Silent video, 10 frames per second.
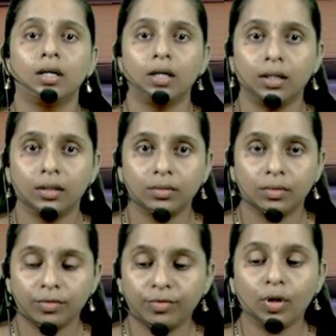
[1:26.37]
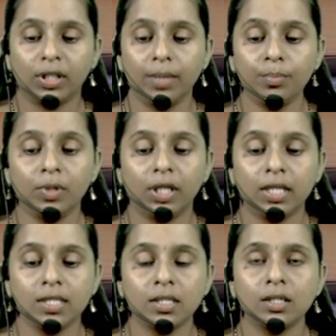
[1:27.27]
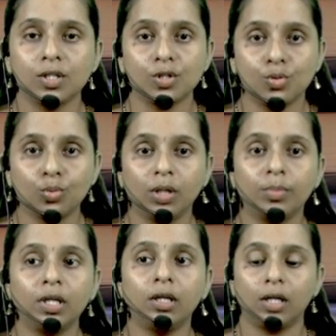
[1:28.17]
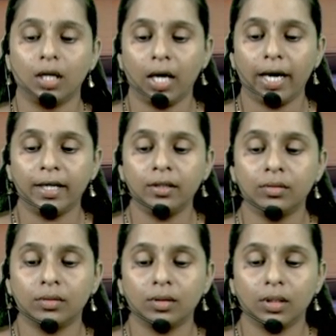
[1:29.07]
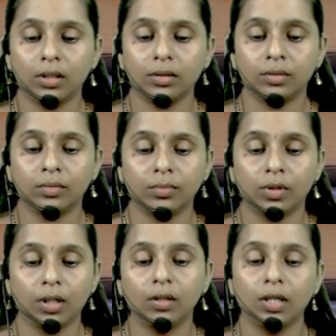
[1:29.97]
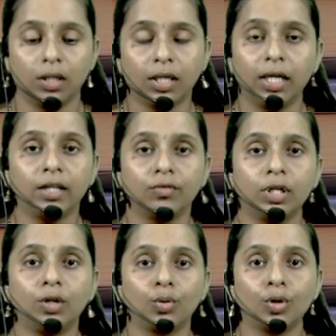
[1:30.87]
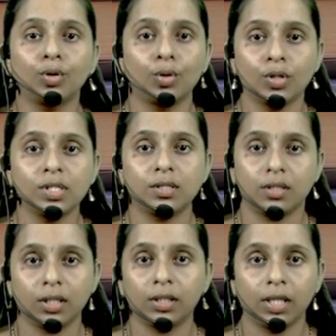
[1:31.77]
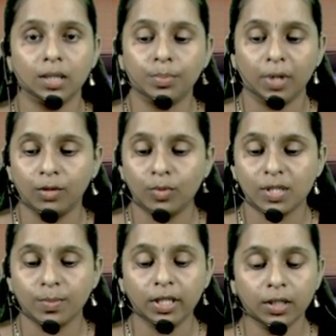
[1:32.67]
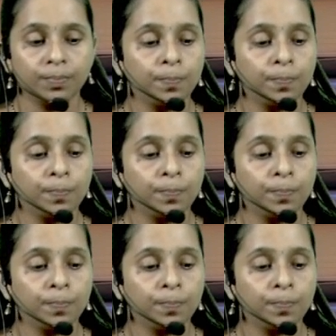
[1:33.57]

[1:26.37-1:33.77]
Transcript: for them it is a suitable and relatively lower cost type investment.